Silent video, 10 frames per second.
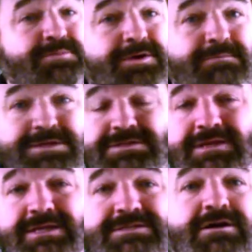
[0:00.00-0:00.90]
partner mention
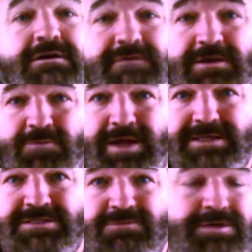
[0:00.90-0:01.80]
things in offhand
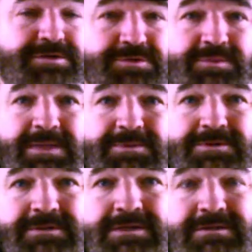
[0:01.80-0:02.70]
ways to 1 or 2
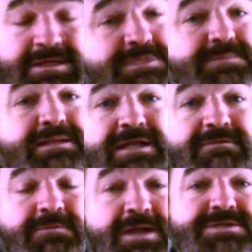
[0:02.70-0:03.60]
people and expect that
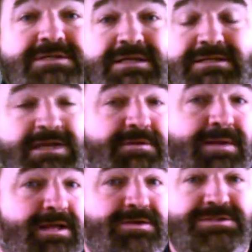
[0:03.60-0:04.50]
information to get to
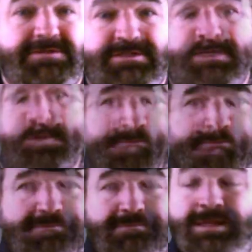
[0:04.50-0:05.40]
everybody else in the team or
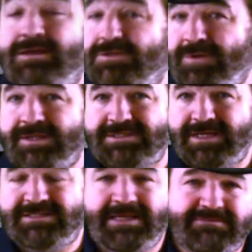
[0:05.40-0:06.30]
program? Do
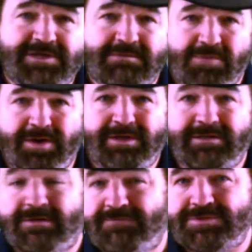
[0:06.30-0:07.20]
outside teams like marketing
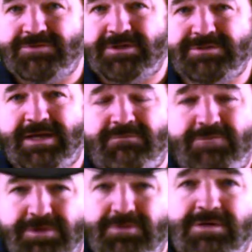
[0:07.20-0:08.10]
or infrastructure have
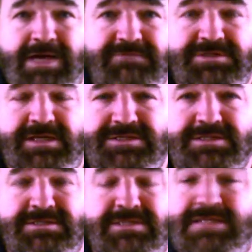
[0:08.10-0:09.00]
critical
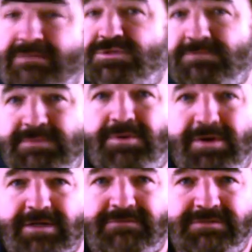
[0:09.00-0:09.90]
conversations the team should be
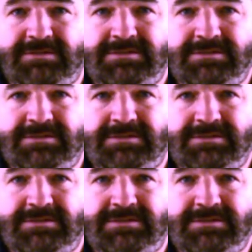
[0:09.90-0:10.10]
part of,